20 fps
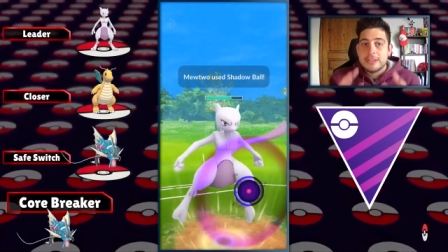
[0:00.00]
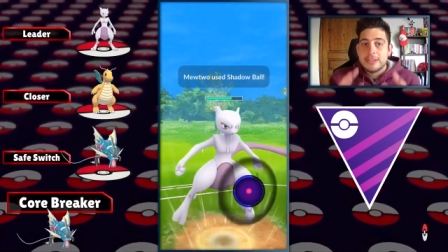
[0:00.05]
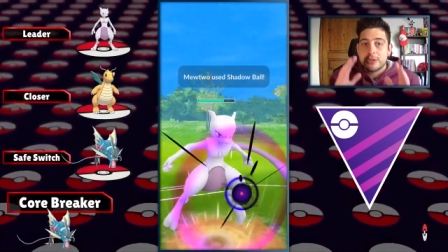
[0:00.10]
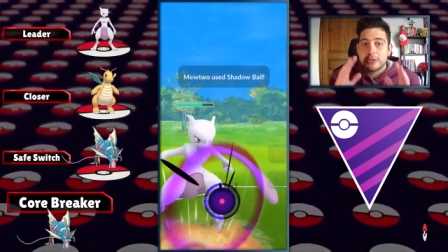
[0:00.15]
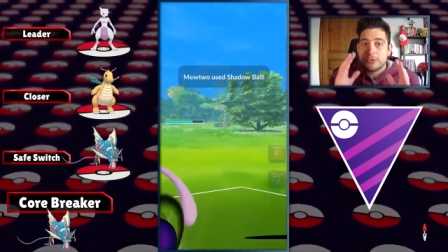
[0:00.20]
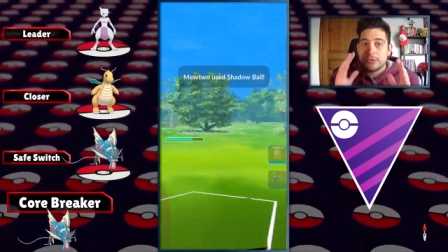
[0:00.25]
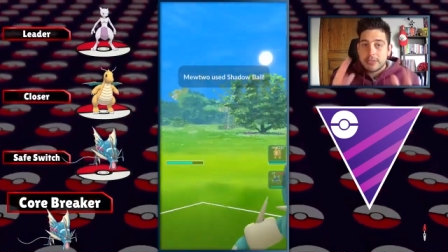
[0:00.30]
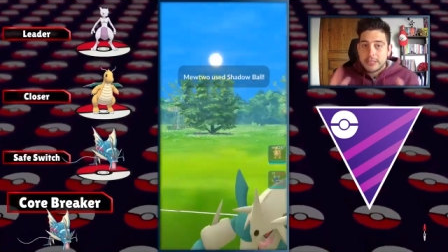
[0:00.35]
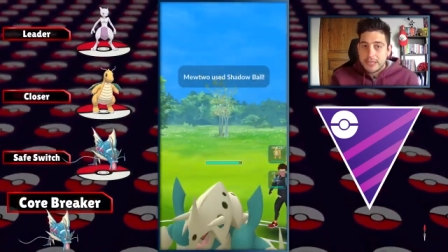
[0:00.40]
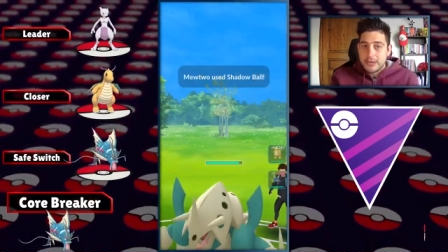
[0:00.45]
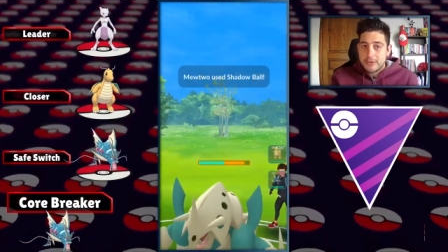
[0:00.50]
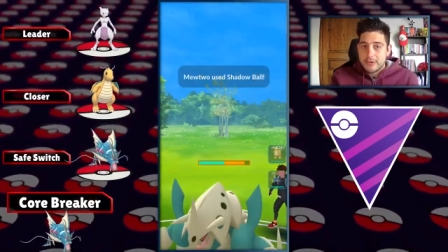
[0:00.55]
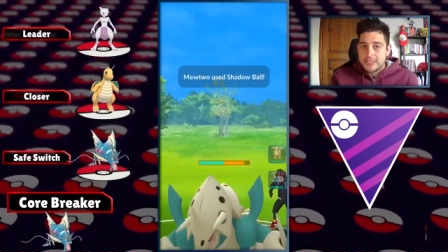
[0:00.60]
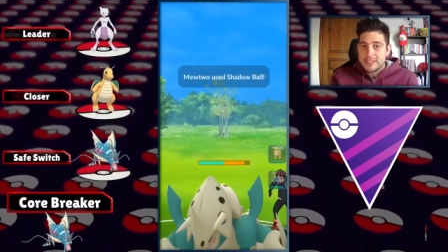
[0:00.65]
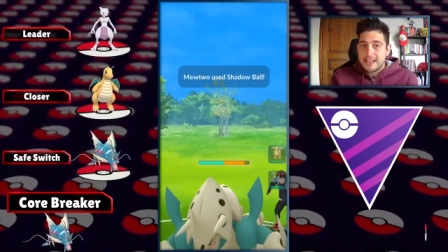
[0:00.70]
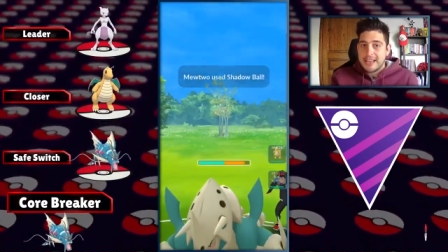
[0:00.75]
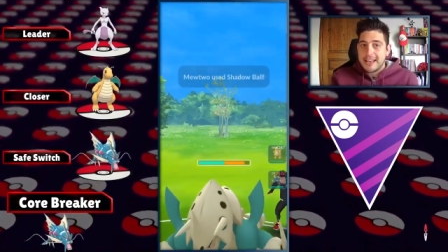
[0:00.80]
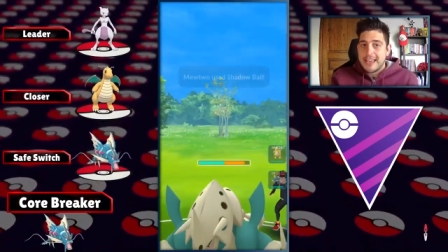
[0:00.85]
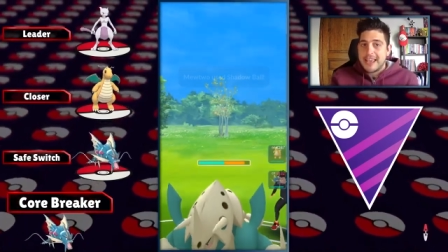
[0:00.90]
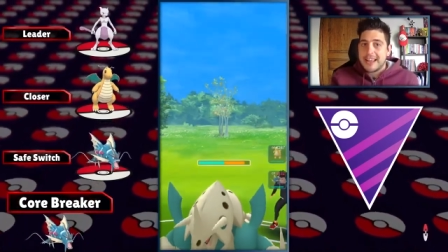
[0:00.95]
so here
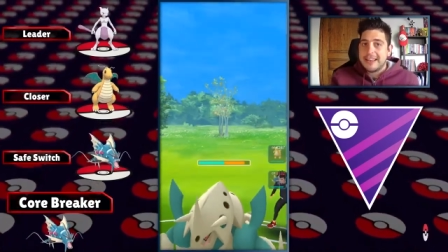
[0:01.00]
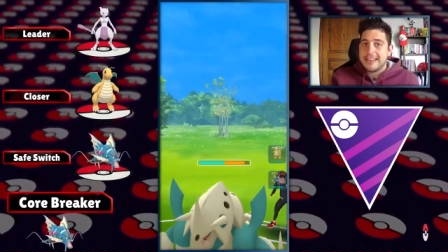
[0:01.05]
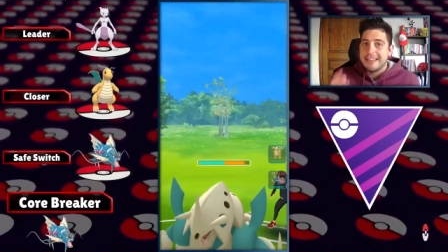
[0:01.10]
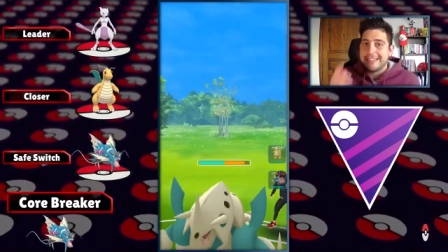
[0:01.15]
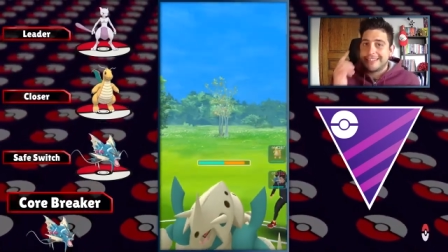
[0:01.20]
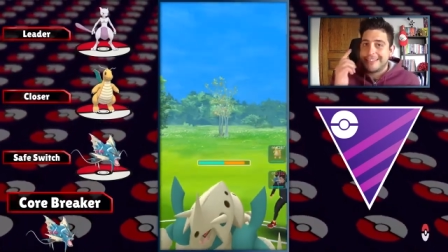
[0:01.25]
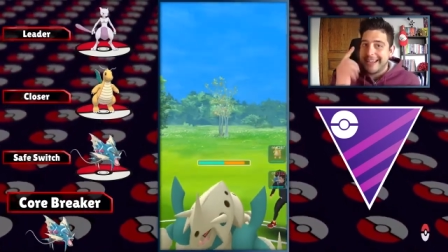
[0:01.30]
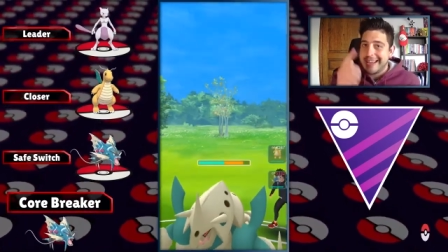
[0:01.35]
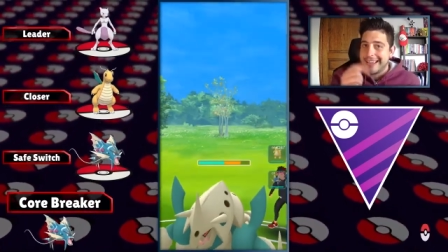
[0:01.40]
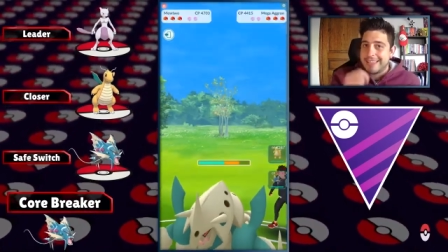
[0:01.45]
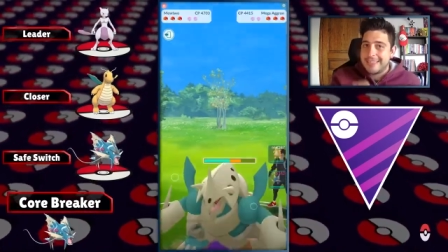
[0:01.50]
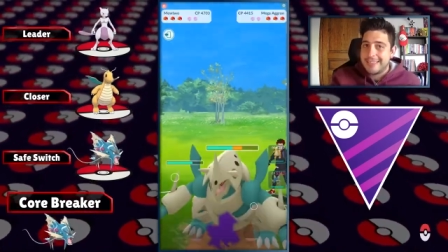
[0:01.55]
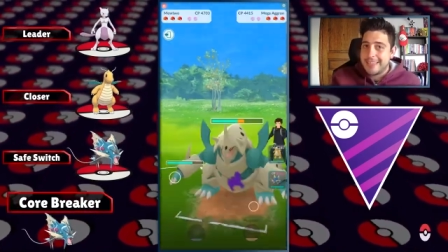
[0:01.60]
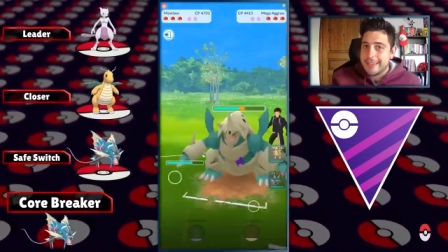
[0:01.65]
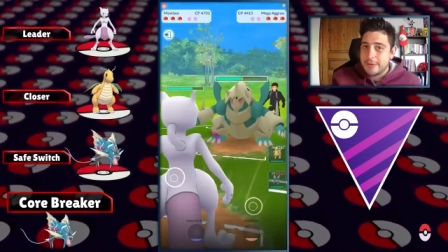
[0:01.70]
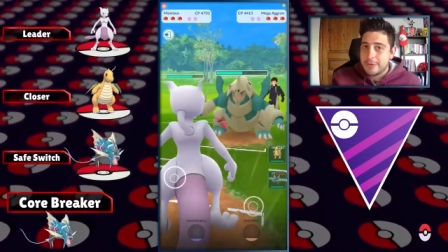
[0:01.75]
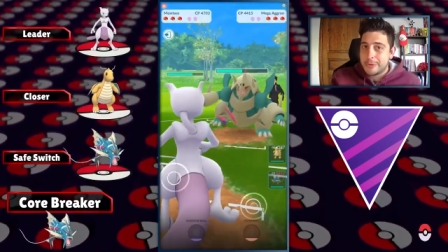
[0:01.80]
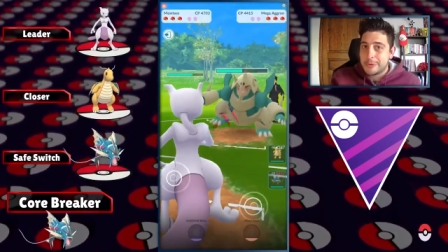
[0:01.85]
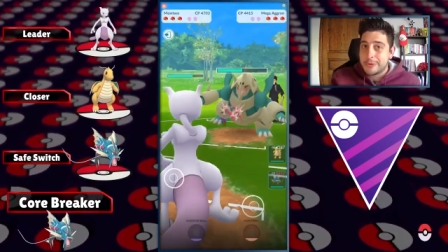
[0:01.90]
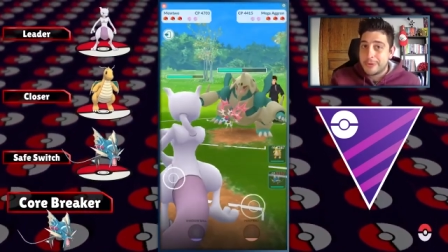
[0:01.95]
is a line that I
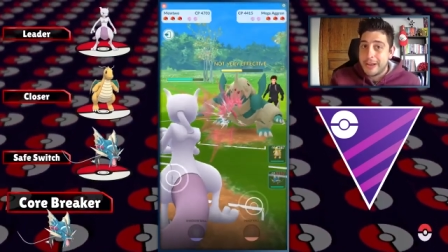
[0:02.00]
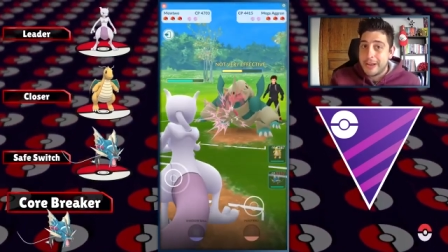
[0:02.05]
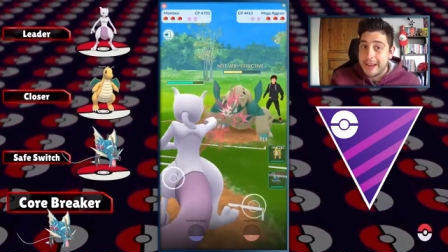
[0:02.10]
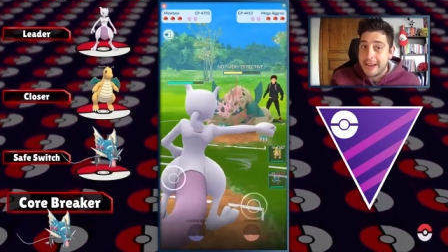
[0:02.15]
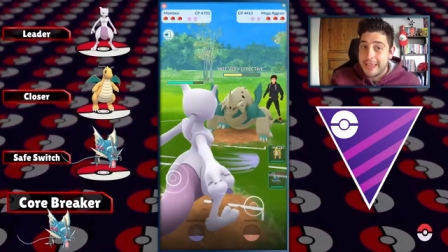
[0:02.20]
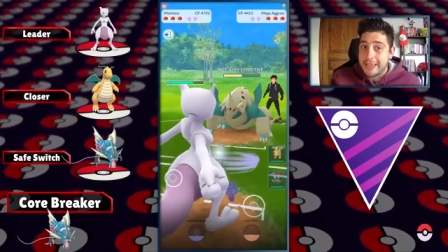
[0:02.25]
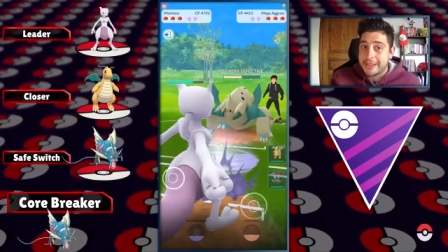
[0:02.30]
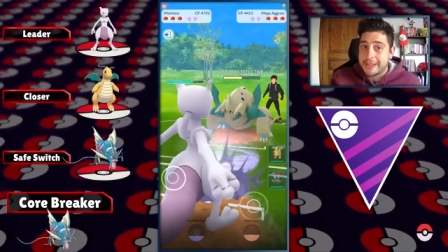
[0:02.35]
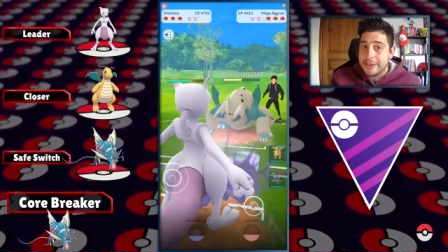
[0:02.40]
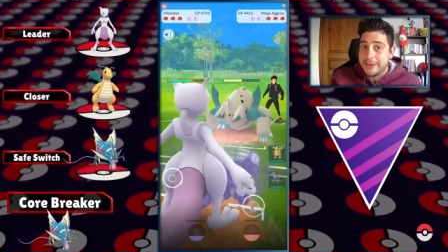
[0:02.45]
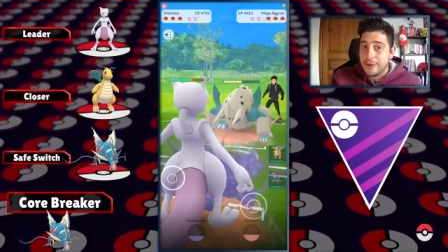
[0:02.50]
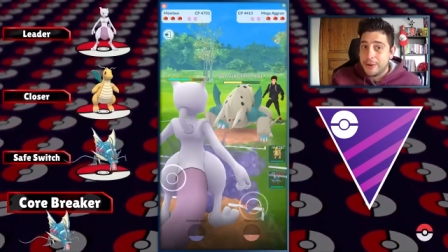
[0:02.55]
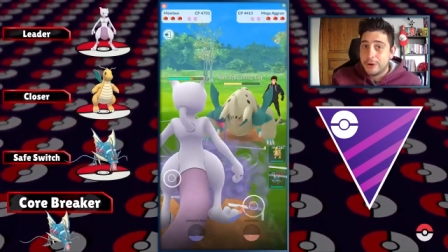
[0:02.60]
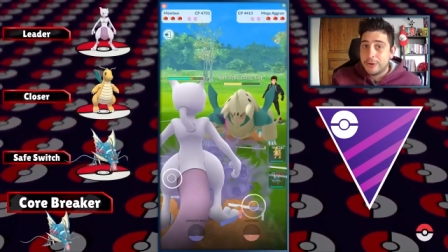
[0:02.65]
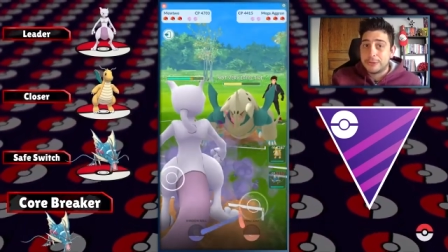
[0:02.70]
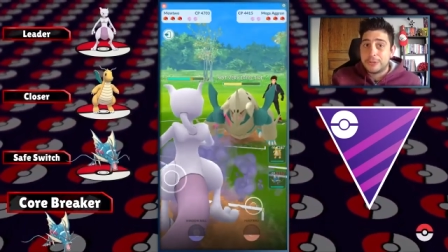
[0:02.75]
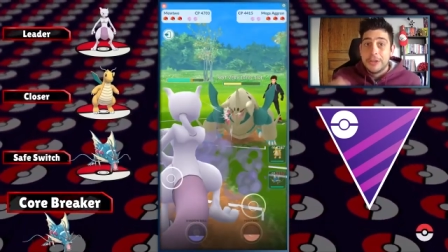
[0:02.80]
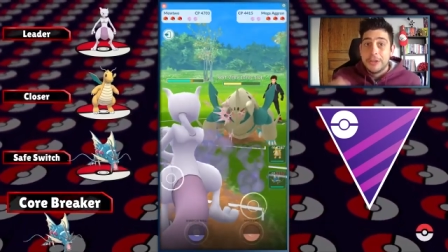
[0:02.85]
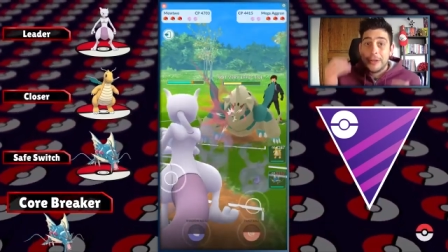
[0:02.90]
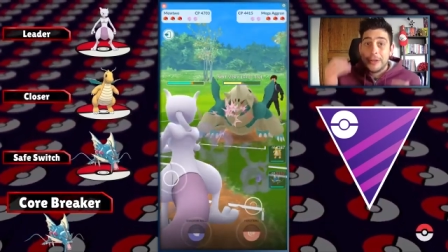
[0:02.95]
think you're gonna like a
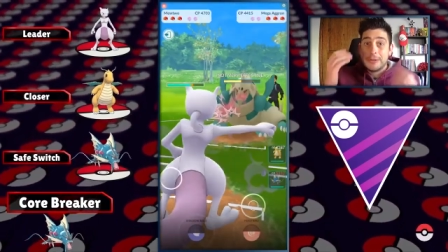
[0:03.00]
lot.